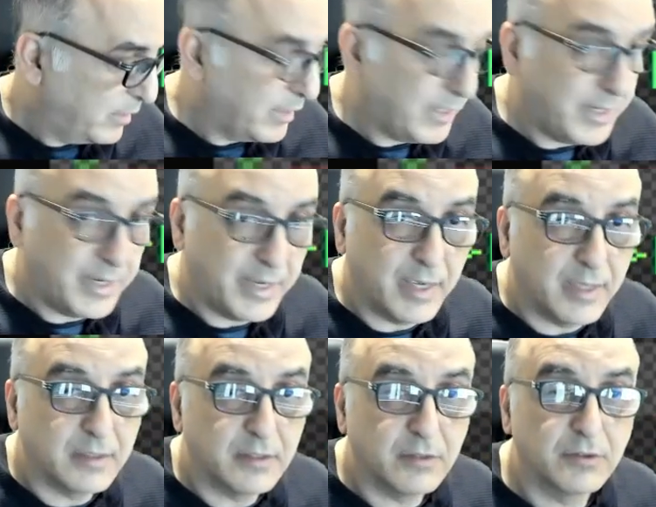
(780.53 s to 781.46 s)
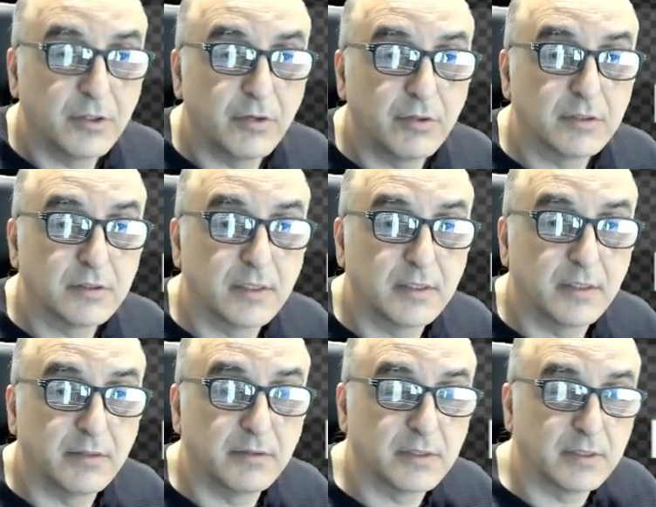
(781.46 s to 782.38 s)
and you'll notice that
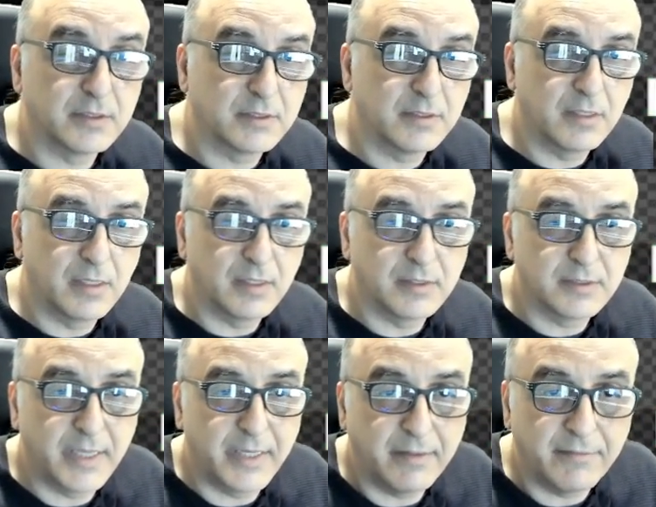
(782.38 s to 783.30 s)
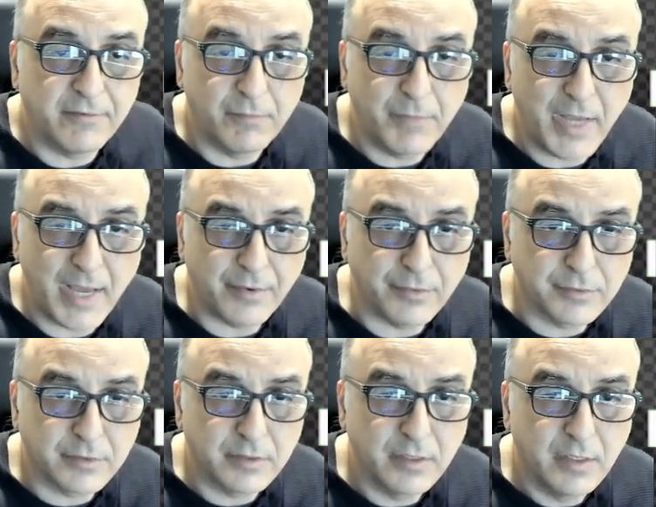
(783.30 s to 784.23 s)
there is a setting for
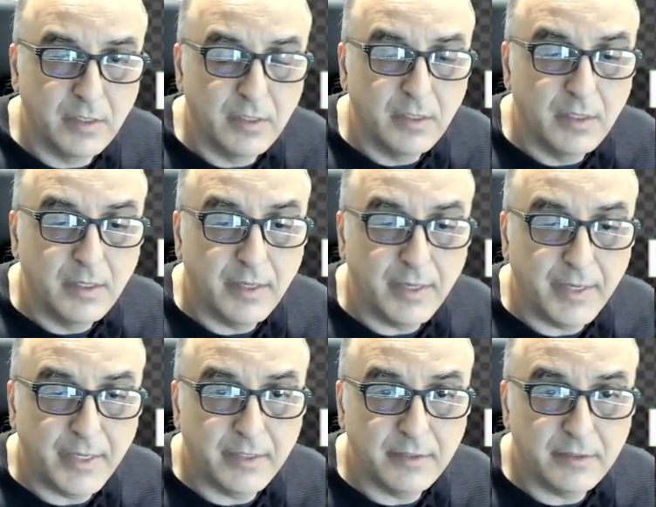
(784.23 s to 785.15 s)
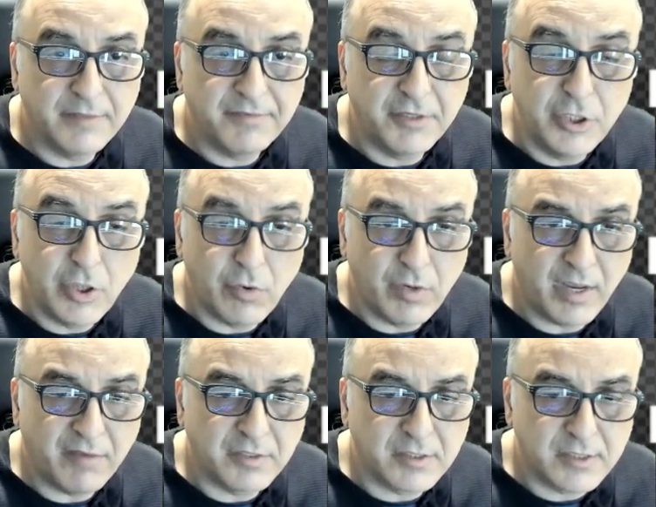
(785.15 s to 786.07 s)
paddles. And if you don't
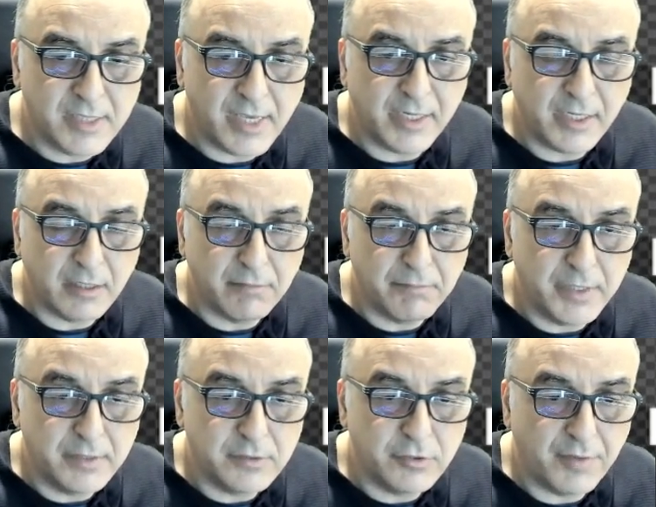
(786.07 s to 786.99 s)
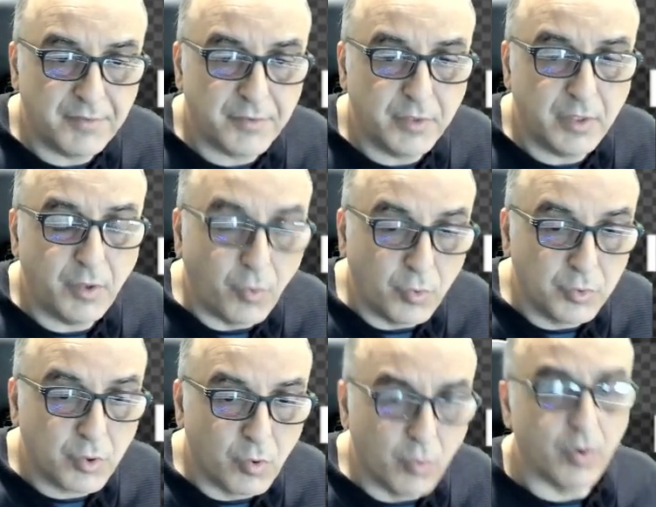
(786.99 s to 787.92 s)
have the setting, it means you have a really old
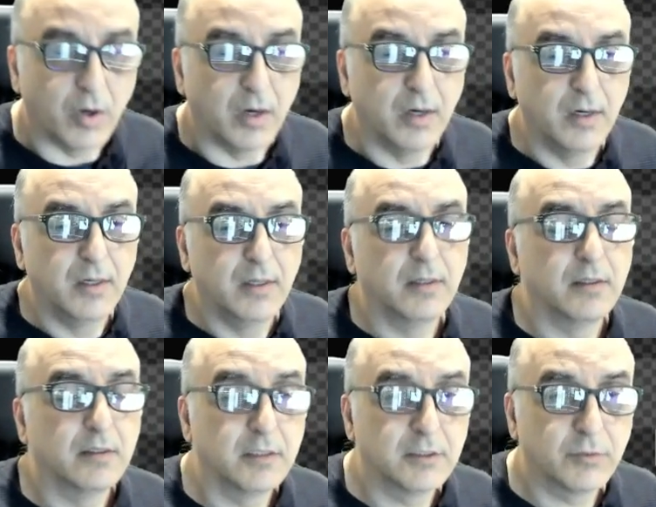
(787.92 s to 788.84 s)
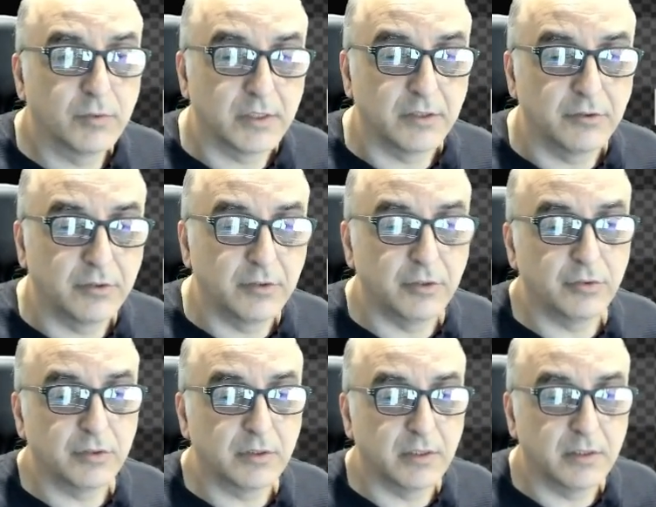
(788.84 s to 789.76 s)
core. This was
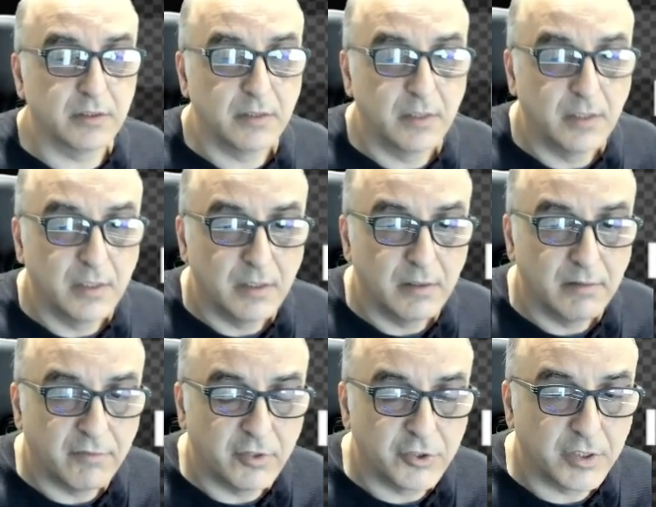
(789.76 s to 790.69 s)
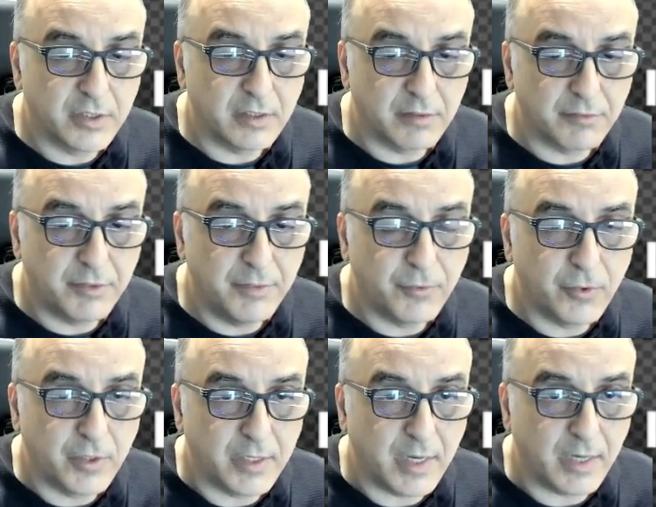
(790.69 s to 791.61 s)
introduced in version
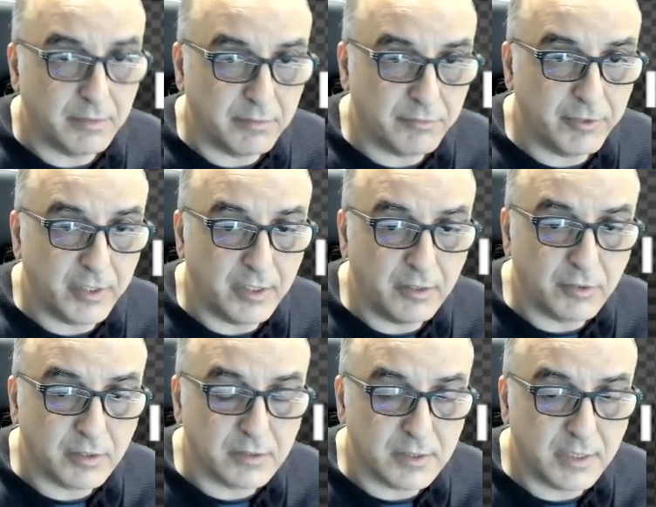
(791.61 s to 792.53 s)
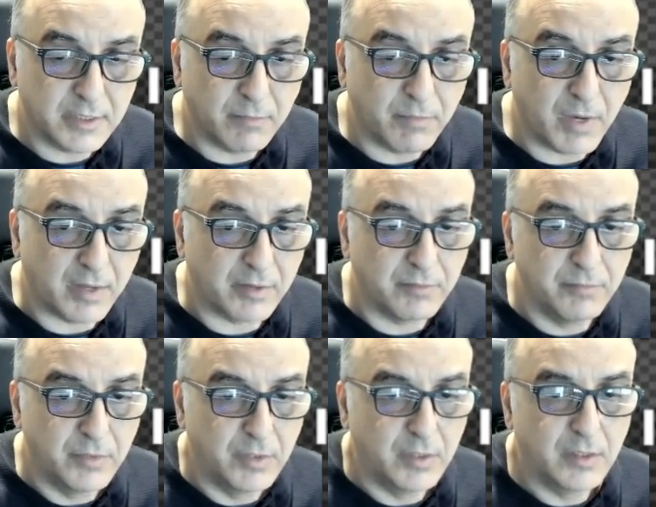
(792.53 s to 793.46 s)
3.93. You can see at the bottom,
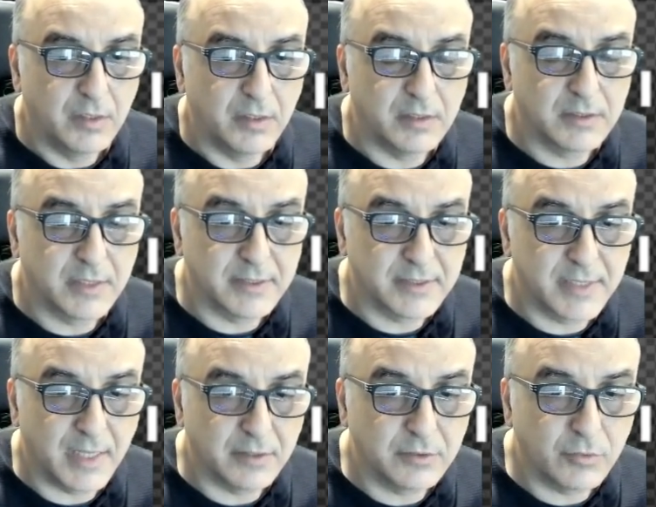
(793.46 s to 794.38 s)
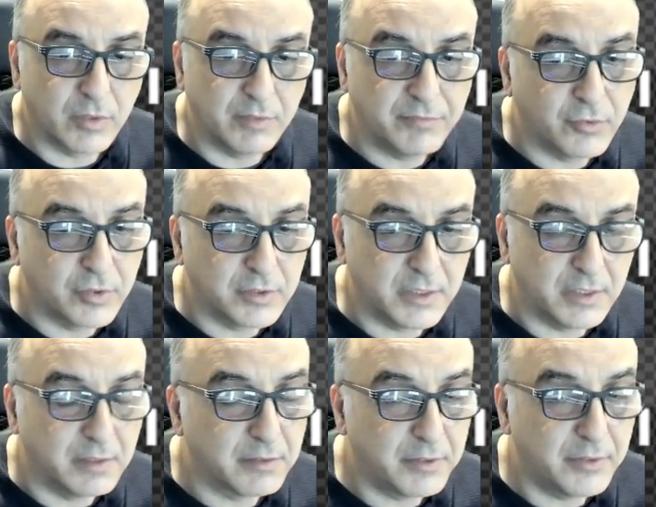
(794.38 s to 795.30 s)
it says Stella 2014
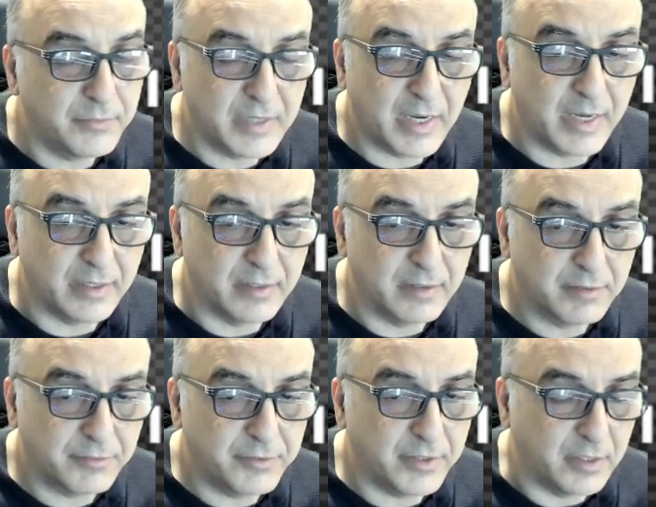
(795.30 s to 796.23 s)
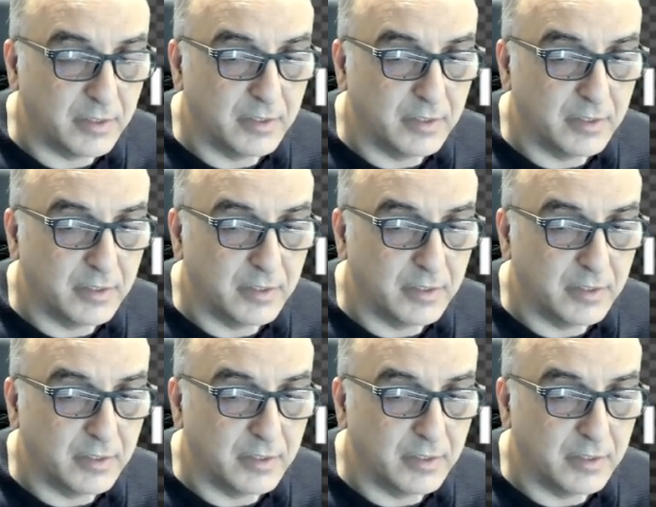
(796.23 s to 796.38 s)
3.3.